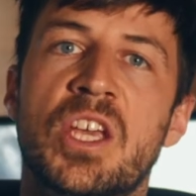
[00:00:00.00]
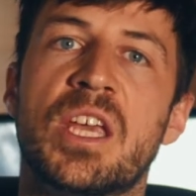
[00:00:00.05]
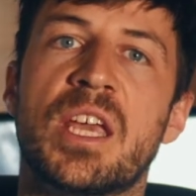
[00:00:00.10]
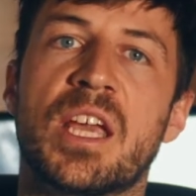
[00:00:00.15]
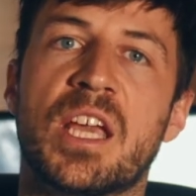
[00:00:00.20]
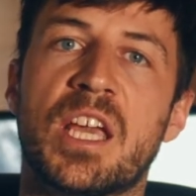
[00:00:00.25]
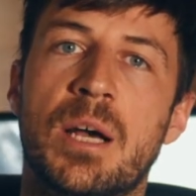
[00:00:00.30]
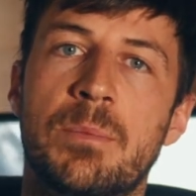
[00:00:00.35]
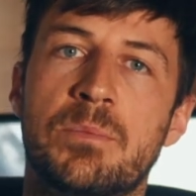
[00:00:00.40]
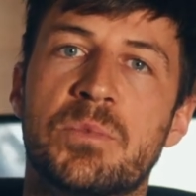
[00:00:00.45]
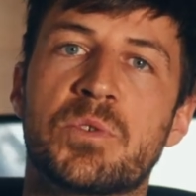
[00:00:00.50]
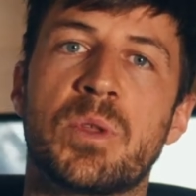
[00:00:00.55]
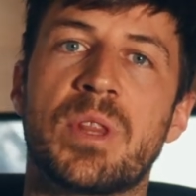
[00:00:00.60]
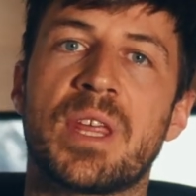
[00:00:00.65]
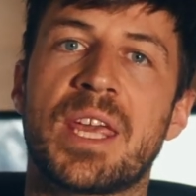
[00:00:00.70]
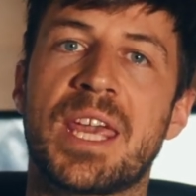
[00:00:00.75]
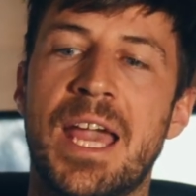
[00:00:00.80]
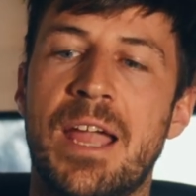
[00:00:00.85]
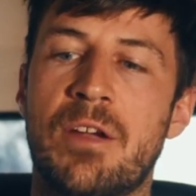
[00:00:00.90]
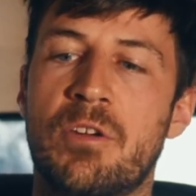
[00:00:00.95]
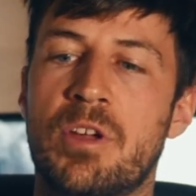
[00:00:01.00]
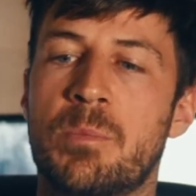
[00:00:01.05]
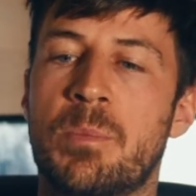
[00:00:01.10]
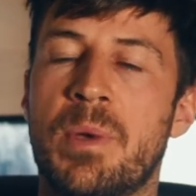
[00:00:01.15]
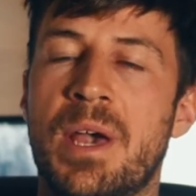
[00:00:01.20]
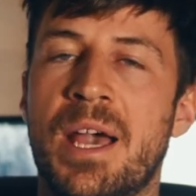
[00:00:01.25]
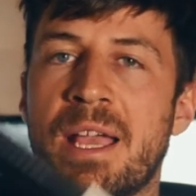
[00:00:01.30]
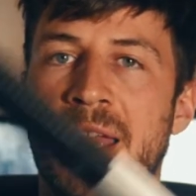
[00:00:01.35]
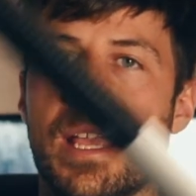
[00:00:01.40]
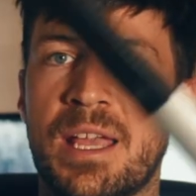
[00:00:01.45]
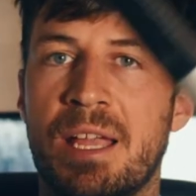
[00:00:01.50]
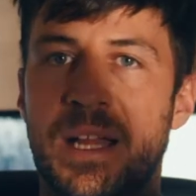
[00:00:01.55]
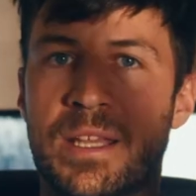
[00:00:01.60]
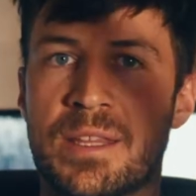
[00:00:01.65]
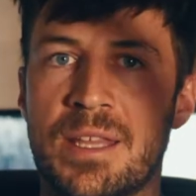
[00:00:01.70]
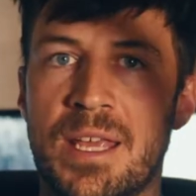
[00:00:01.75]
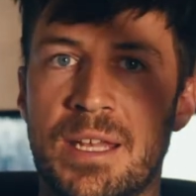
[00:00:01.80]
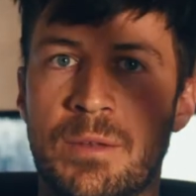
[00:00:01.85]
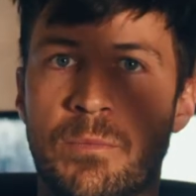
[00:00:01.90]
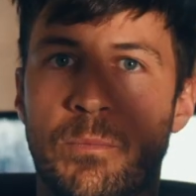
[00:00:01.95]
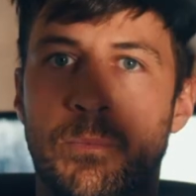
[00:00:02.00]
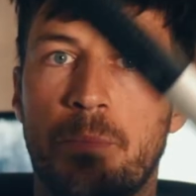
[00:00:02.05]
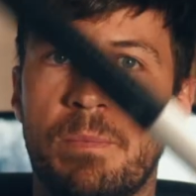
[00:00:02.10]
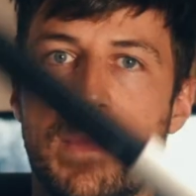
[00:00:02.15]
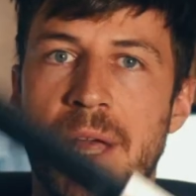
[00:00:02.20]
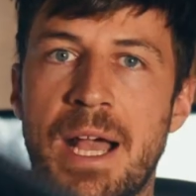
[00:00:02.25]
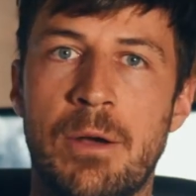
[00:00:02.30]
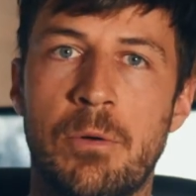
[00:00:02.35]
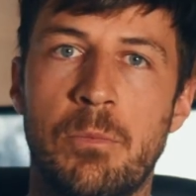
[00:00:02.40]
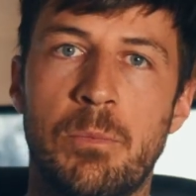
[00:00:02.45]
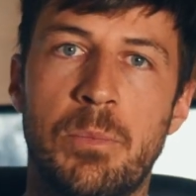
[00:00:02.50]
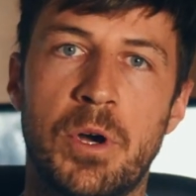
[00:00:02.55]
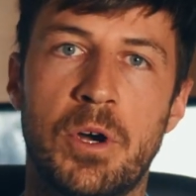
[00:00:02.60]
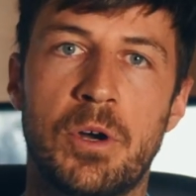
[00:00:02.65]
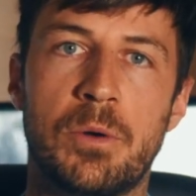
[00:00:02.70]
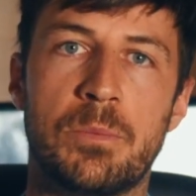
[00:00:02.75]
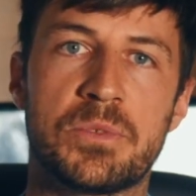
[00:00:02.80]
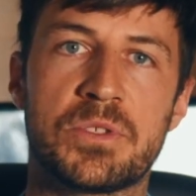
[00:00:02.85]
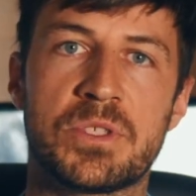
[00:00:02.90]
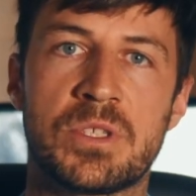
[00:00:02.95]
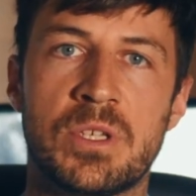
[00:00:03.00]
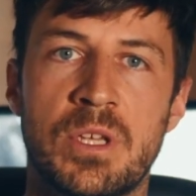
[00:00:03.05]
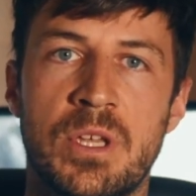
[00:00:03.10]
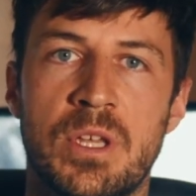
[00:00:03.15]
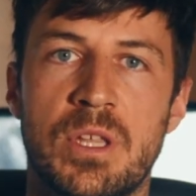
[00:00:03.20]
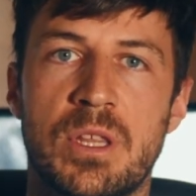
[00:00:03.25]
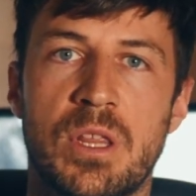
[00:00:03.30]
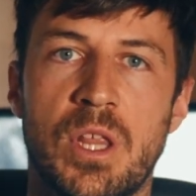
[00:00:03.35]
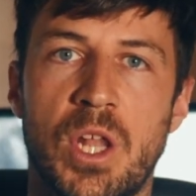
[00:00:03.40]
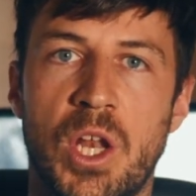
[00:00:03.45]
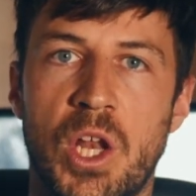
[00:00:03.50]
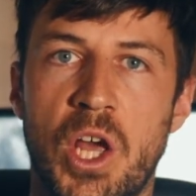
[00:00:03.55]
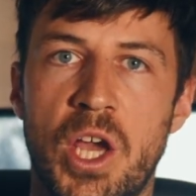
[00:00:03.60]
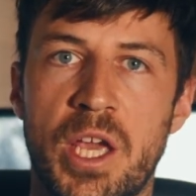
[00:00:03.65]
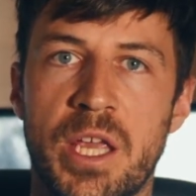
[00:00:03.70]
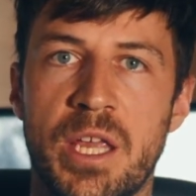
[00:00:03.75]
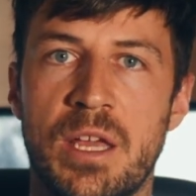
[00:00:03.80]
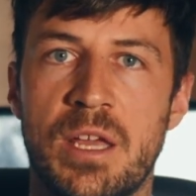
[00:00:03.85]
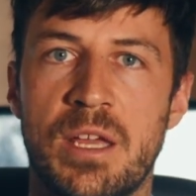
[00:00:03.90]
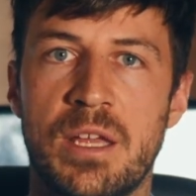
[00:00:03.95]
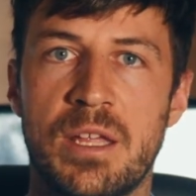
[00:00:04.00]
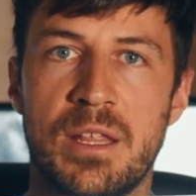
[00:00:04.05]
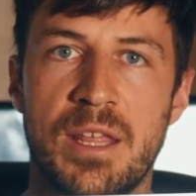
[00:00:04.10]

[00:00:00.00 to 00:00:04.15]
It comes with a carry bag and then out pops the light.